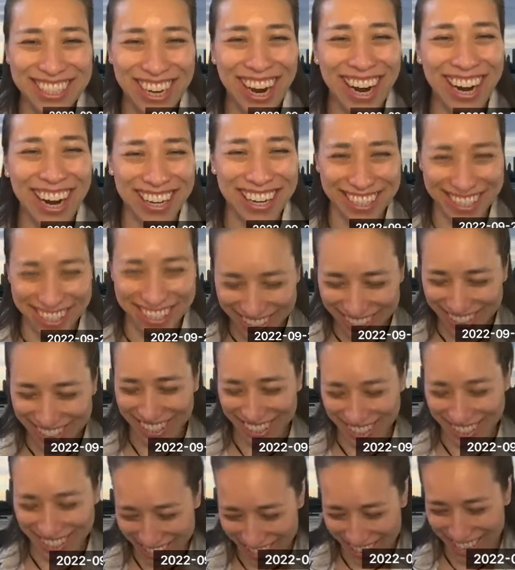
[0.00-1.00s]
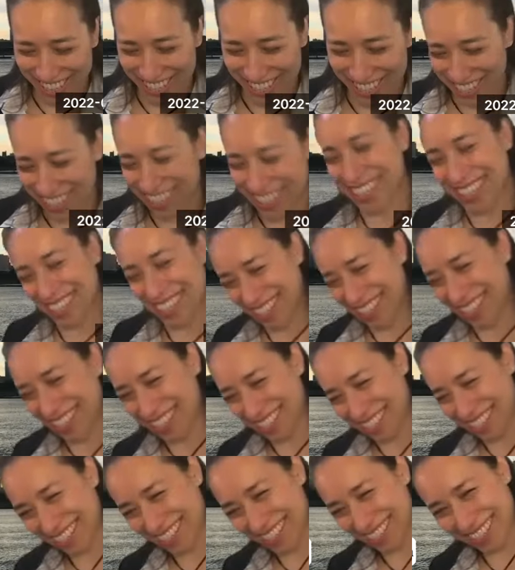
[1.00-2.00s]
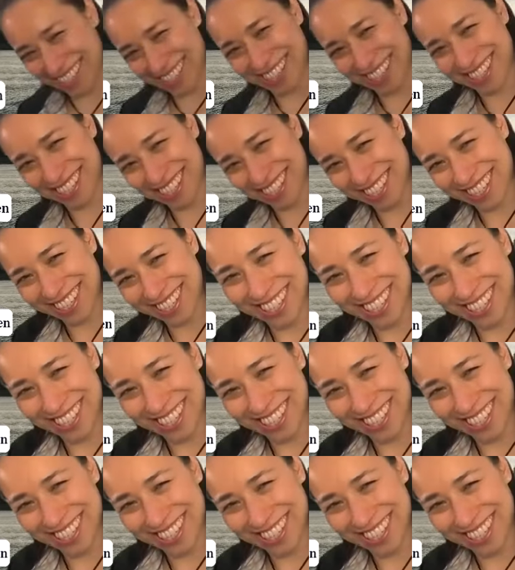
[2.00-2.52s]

hard. it's whatever hard. works whatever gets the